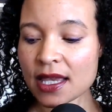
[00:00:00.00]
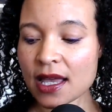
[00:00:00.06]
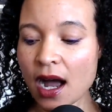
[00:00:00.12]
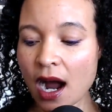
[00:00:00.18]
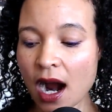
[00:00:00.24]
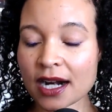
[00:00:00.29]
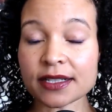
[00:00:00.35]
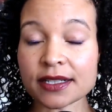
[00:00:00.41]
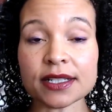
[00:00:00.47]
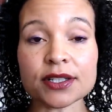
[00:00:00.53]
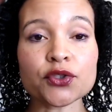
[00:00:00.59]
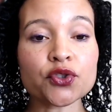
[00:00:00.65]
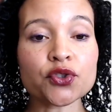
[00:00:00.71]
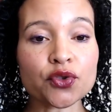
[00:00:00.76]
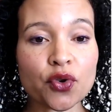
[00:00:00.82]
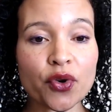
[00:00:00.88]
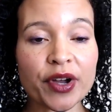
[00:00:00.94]
are
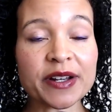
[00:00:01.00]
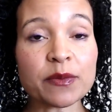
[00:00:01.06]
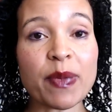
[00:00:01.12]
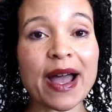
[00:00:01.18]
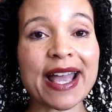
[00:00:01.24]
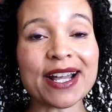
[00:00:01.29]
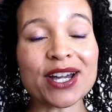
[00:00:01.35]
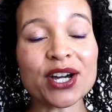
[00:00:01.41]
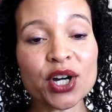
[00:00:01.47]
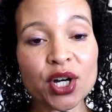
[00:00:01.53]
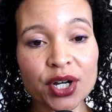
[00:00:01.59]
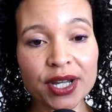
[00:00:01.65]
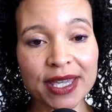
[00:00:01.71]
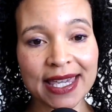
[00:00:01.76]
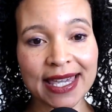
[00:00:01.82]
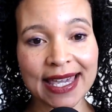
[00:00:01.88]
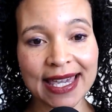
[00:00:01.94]
destroyed by
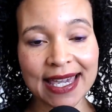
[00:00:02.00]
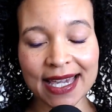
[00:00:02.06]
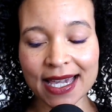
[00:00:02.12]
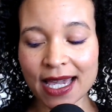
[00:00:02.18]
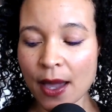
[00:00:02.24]
cooking,